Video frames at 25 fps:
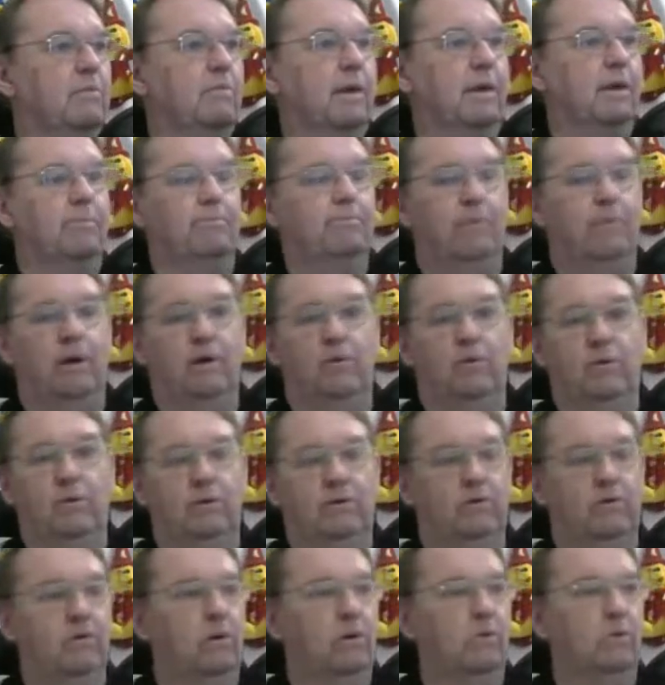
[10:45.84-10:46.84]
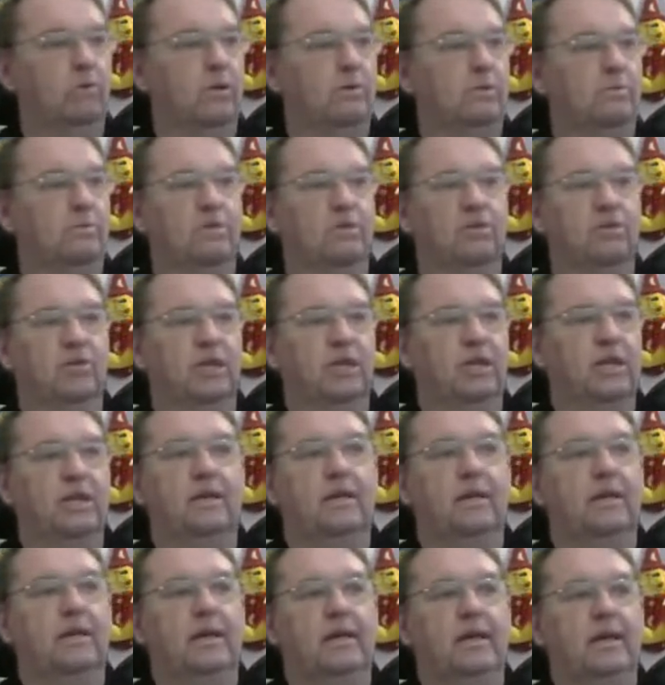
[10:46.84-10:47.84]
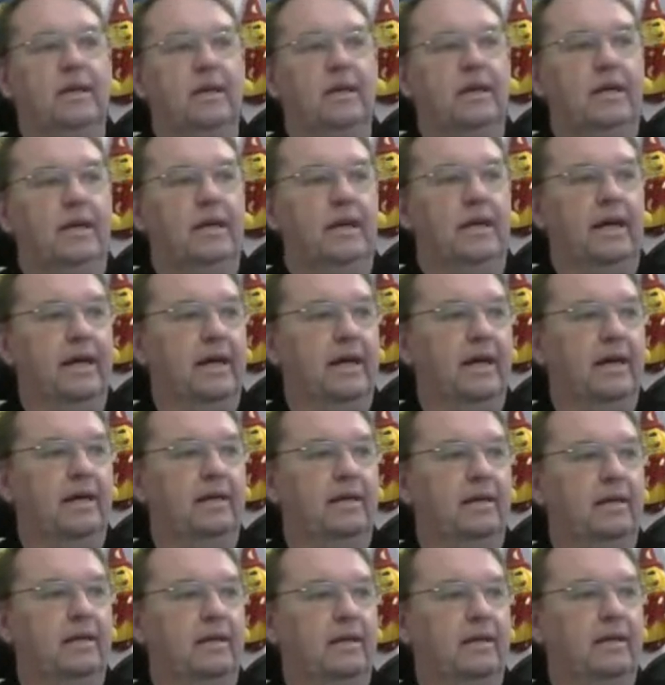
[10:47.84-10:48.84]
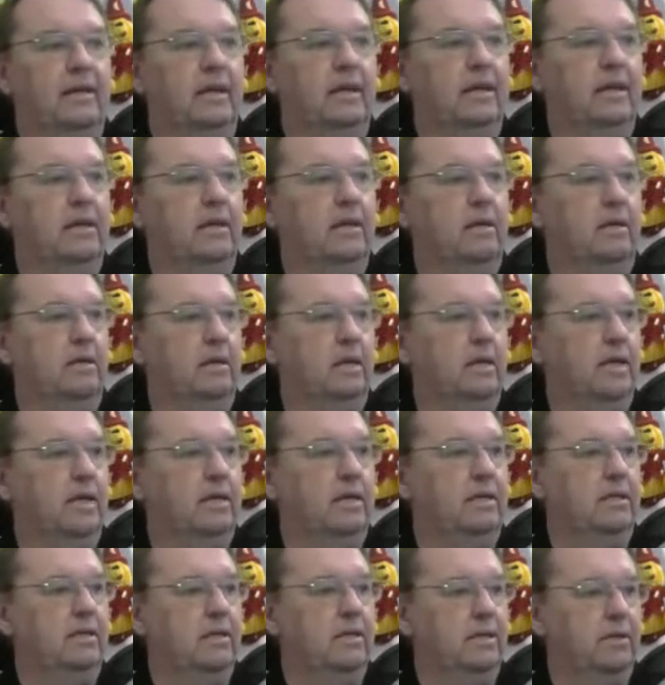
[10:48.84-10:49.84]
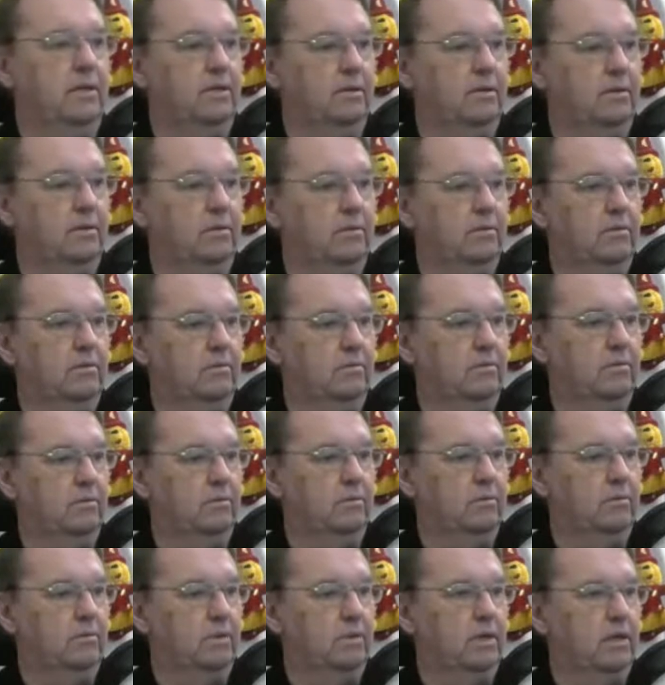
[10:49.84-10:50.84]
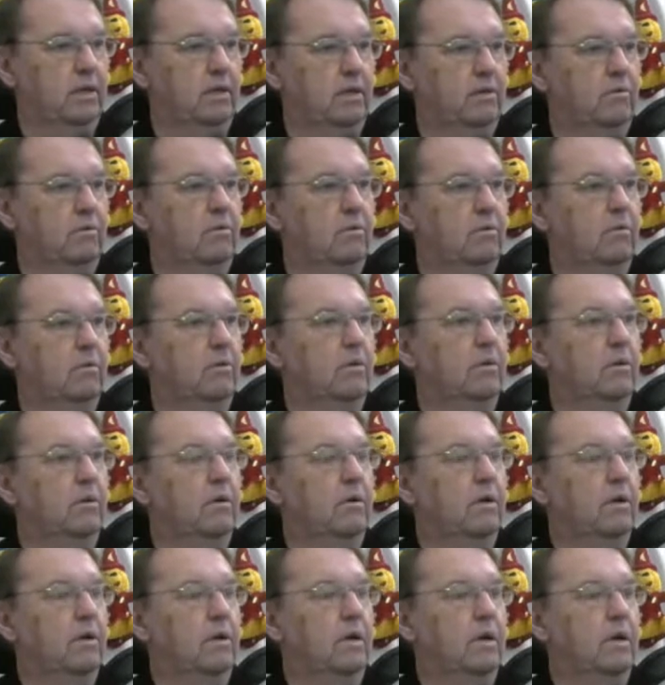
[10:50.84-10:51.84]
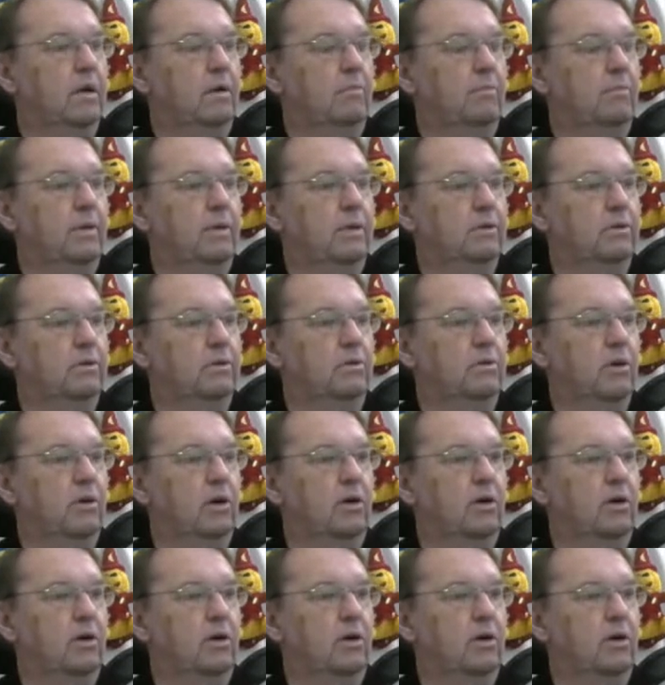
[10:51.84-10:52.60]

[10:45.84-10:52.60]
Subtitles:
powered rolling machine and the heater. Dear. But you can't